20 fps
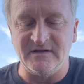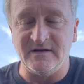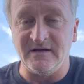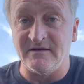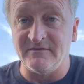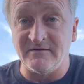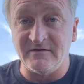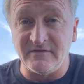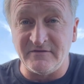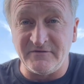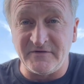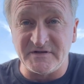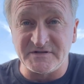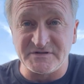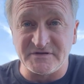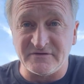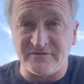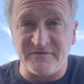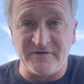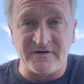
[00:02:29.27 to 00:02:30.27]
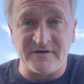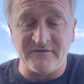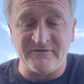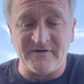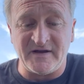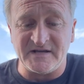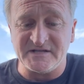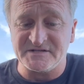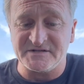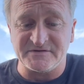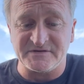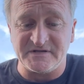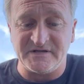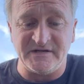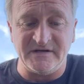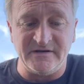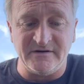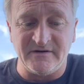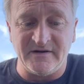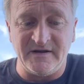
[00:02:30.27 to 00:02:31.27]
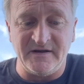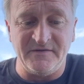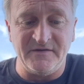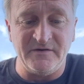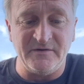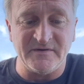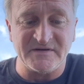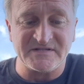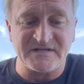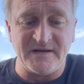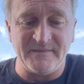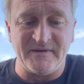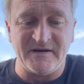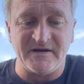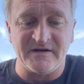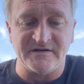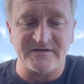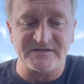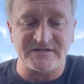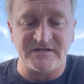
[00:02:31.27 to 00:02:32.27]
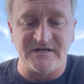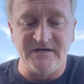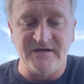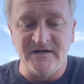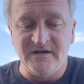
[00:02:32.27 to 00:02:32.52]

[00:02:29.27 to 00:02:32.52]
and the venture fund investors here in the USA, because